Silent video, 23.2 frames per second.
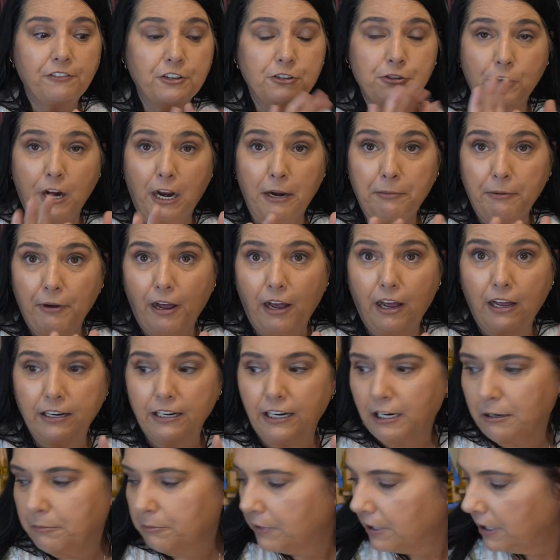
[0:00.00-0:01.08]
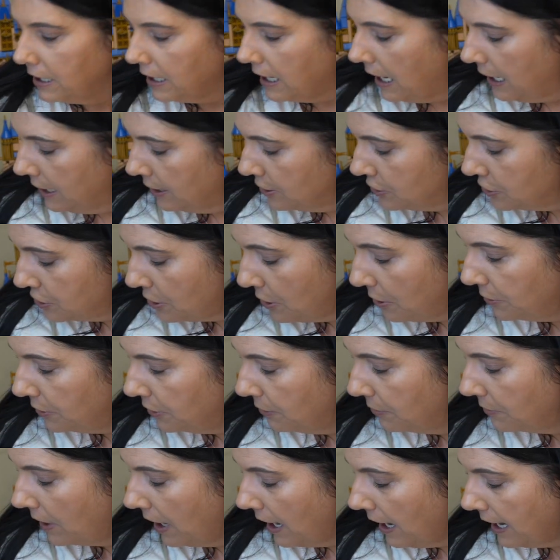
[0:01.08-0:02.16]
the tripod, and I'm going to kind of show
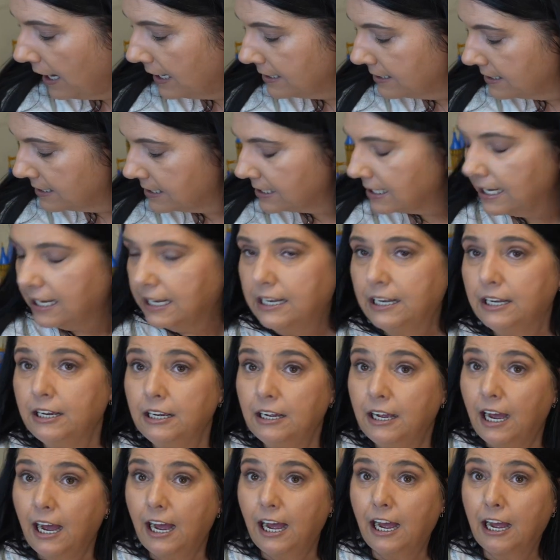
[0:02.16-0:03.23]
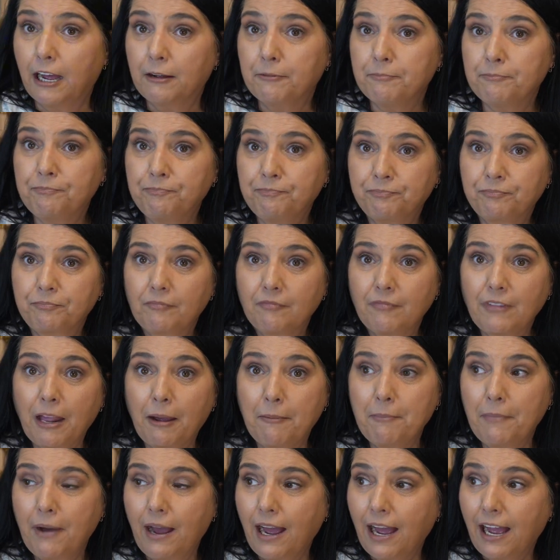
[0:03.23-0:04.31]
you guys
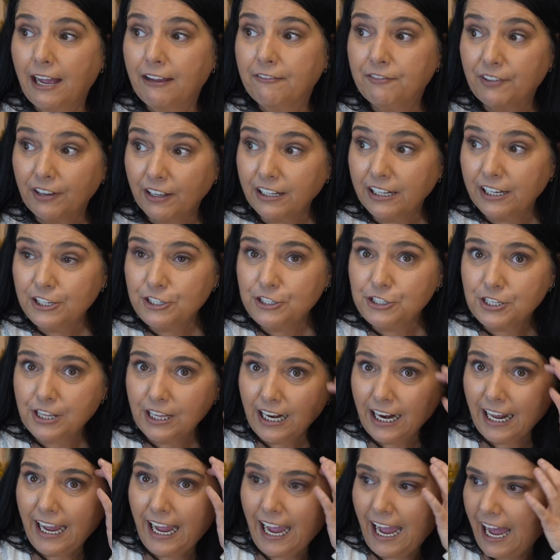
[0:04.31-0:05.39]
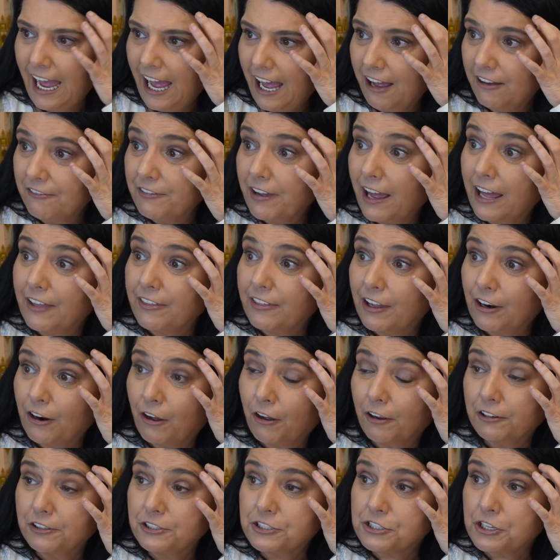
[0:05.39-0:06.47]
my village that I have, and then
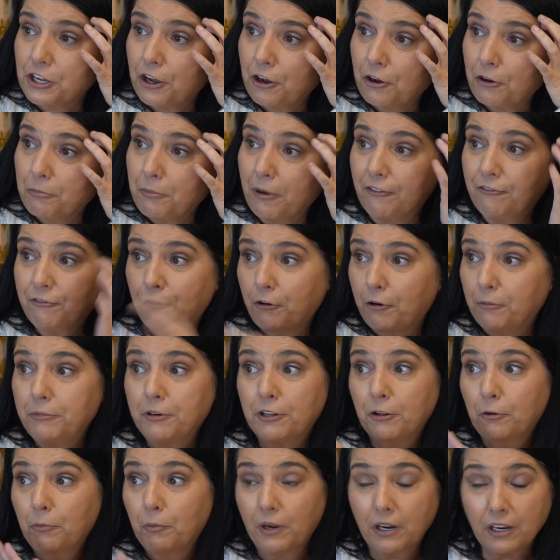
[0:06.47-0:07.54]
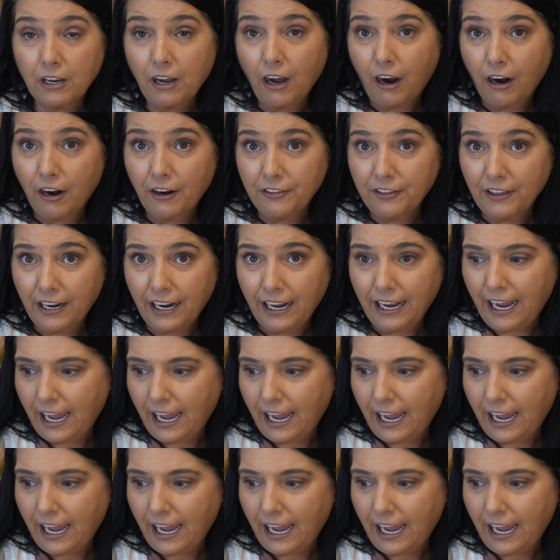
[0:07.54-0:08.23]
also my Formula One car that I